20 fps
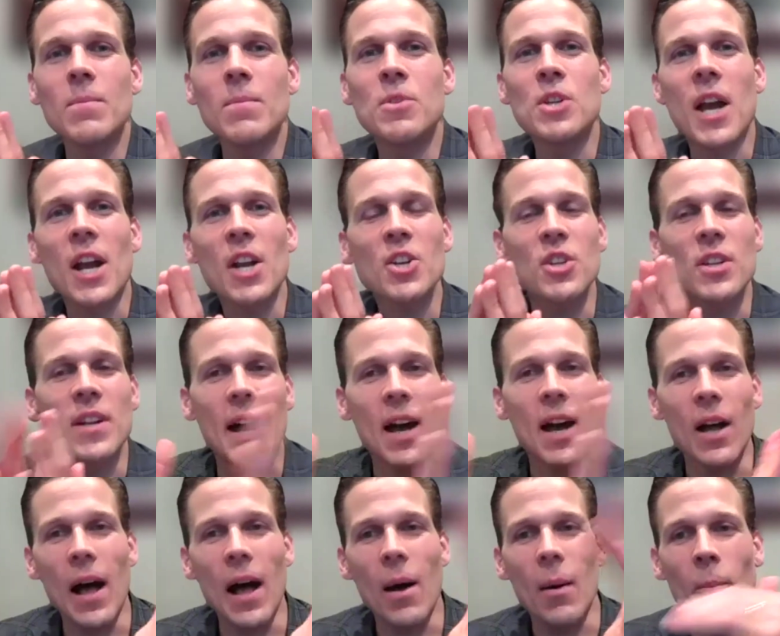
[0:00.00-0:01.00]
the objection.
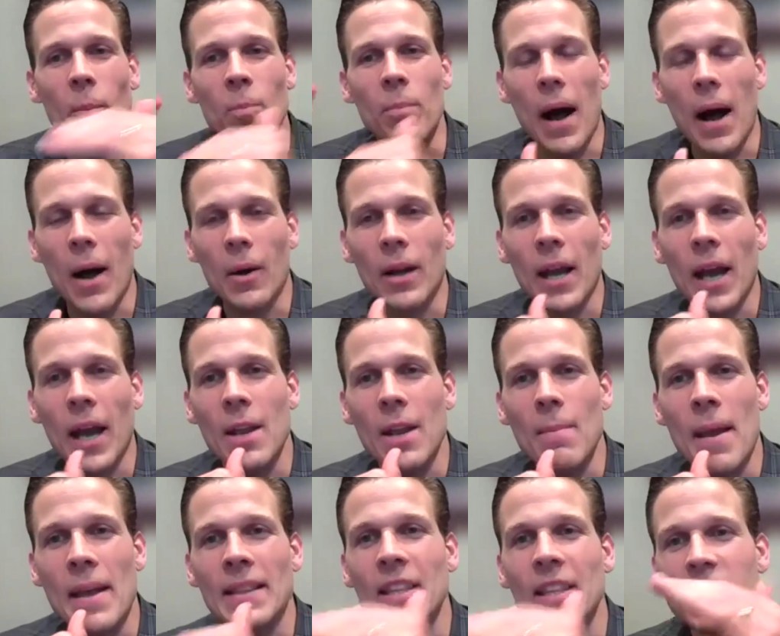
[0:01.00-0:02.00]
I'll kind
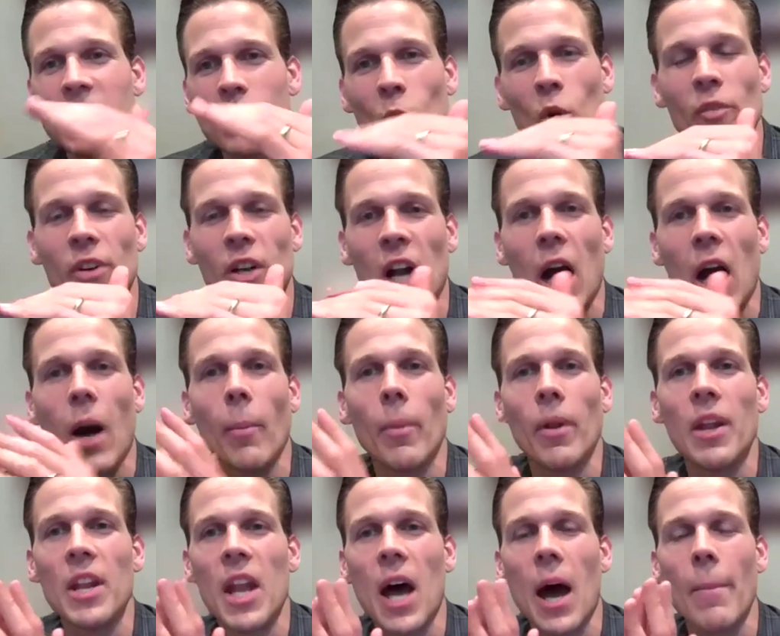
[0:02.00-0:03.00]
of make this more of a
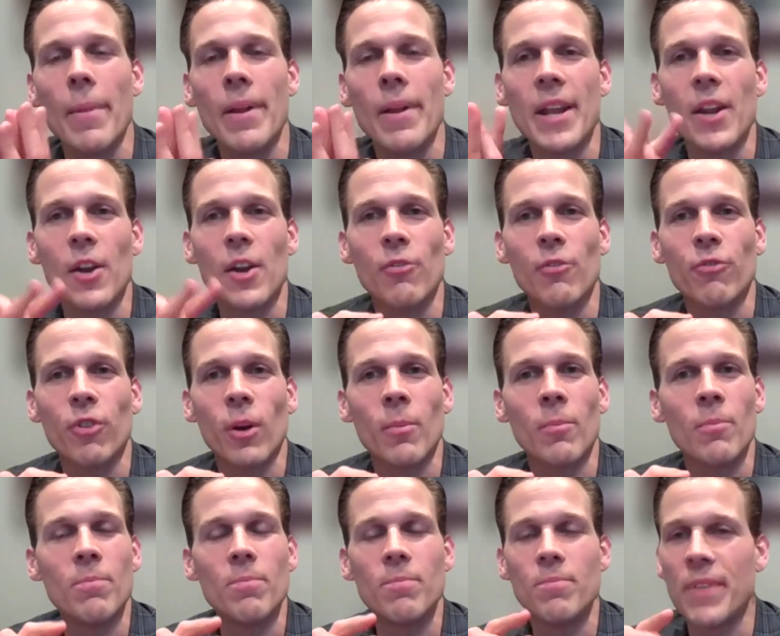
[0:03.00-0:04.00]
common denominator
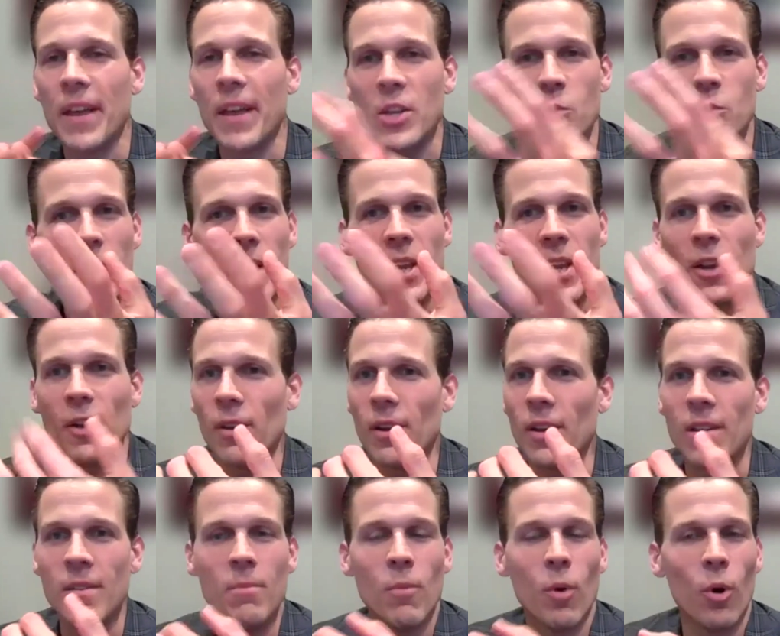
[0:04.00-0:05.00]
from things we hear
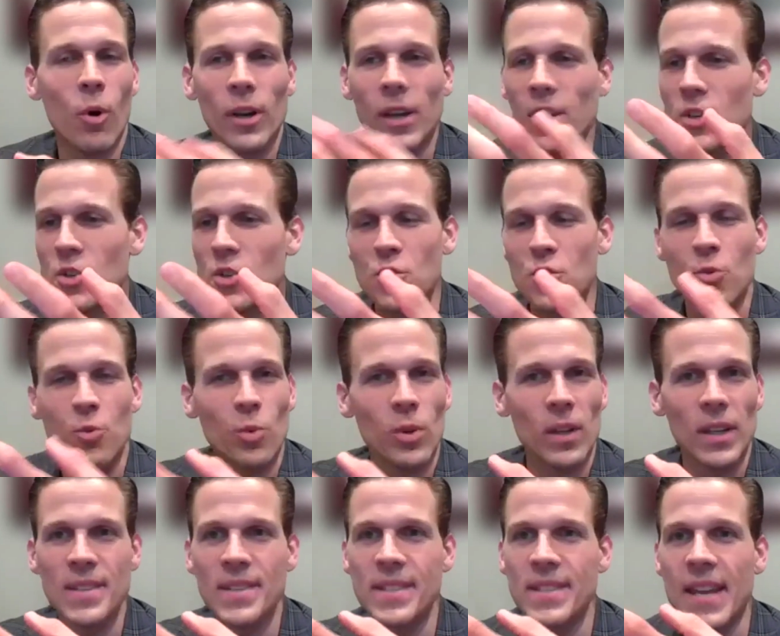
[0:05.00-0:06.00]
in mortgage,
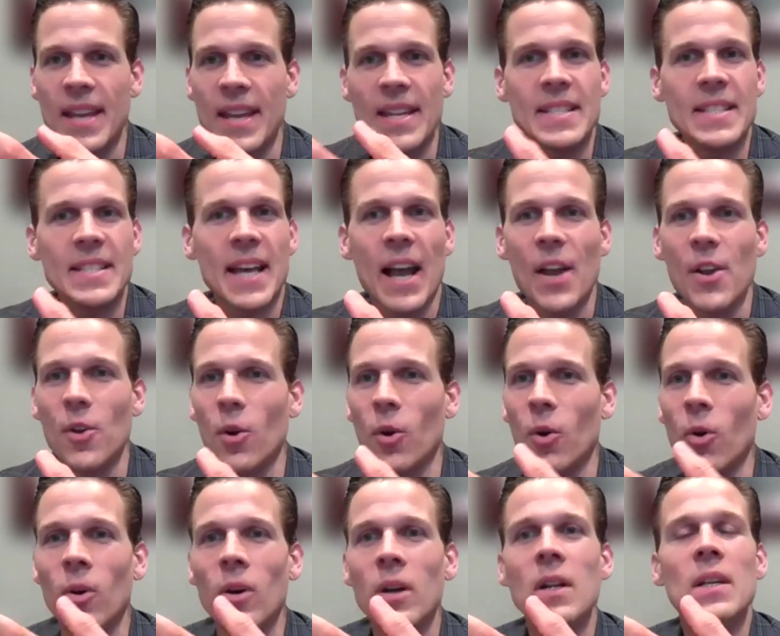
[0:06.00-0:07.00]
real estate,
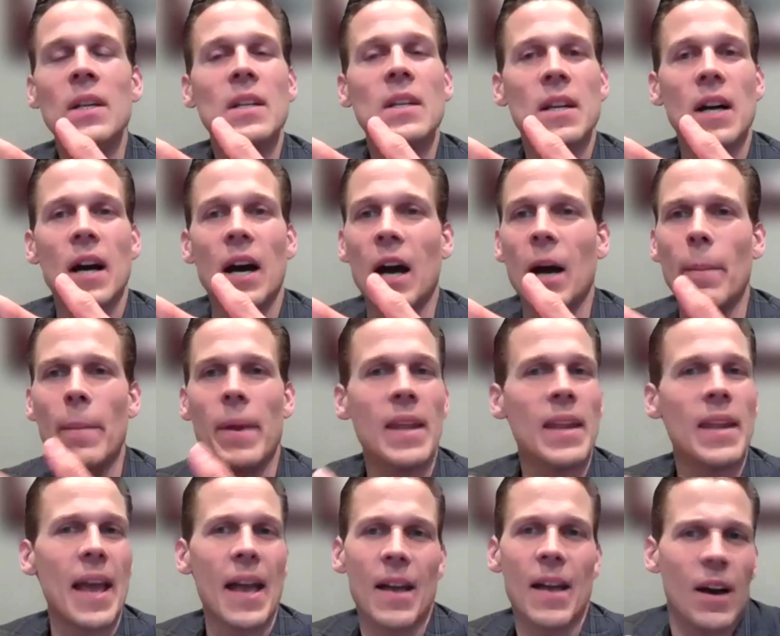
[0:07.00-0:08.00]
title,
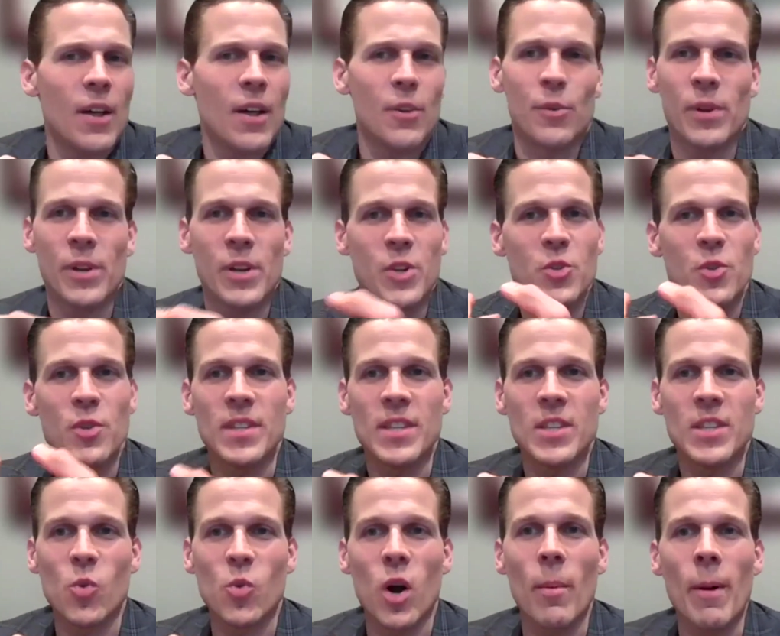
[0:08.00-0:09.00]
and other industries
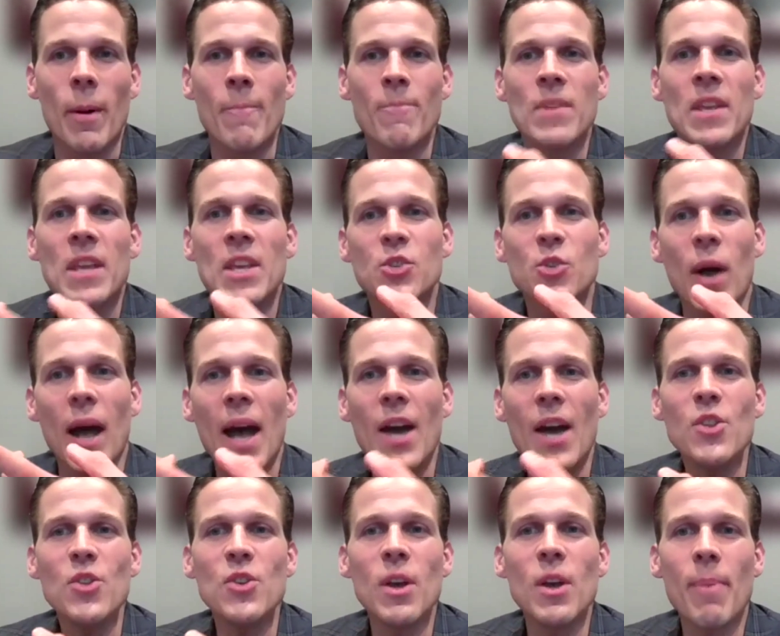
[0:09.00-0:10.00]
as well. But so
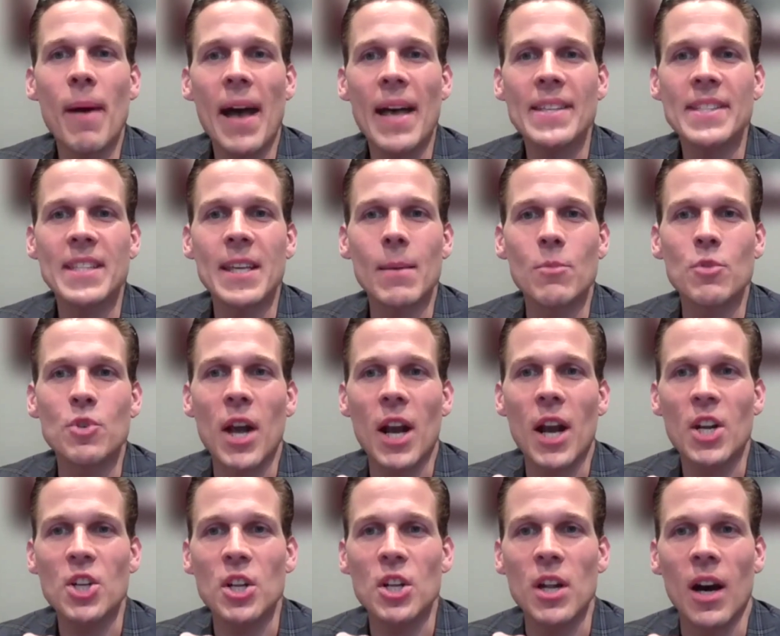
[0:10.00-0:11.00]
how do you get past the
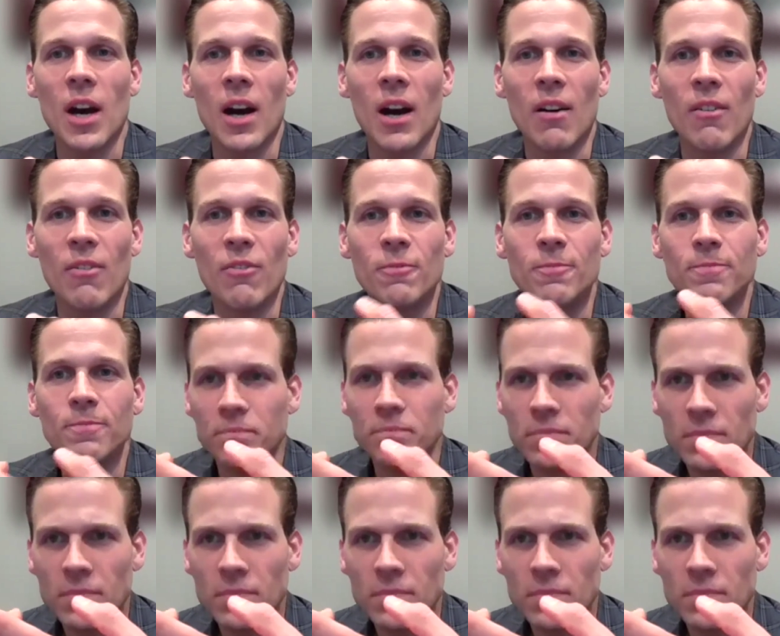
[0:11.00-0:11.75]
objection of